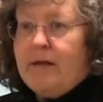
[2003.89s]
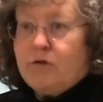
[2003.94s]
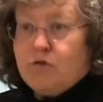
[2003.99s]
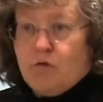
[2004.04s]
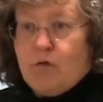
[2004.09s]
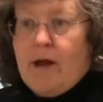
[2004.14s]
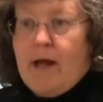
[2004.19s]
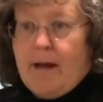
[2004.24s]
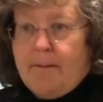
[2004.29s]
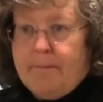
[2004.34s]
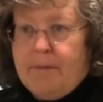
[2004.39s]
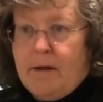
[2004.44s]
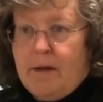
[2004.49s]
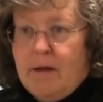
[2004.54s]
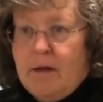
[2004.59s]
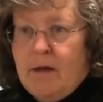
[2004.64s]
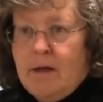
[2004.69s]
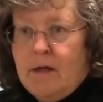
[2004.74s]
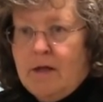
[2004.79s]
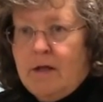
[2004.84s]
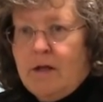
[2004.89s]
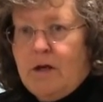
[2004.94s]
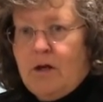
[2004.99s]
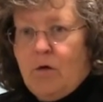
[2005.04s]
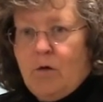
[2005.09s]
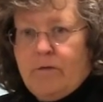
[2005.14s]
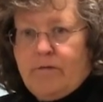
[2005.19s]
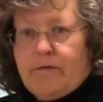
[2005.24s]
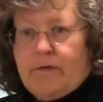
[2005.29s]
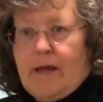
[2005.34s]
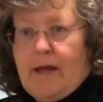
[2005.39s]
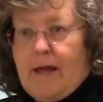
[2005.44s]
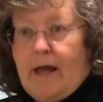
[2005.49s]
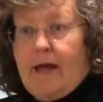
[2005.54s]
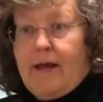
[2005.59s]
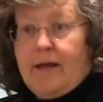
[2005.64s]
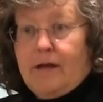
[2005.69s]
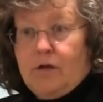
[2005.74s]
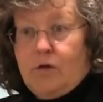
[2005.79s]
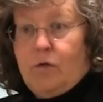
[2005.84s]
trap, you know, of saying
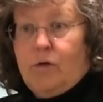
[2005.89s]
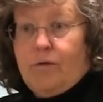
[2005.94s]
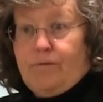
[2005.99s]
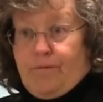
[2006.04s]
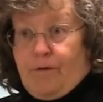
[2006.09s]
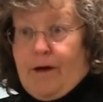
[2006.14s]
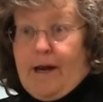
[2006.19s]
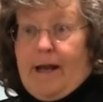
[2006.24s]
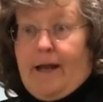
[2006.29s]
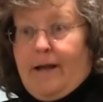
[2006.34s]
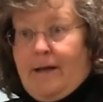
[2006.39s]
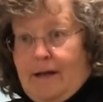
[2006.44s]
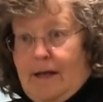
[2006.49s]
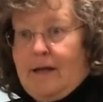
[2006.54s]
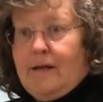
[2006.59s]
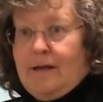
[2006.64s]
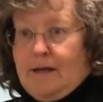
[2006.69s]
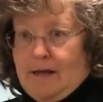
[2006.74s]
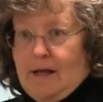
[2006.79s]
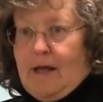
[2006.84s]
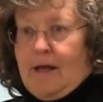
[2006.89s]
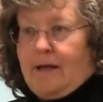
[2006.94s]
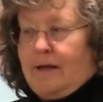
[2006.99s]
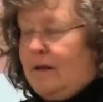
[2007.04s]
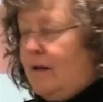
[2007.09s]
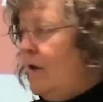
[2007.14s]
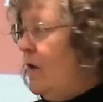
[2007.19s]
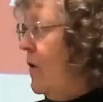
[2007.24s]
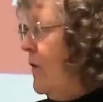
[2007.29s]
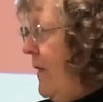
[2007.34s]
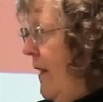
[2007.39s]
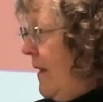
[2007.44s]
I can do it for $9.99, you know,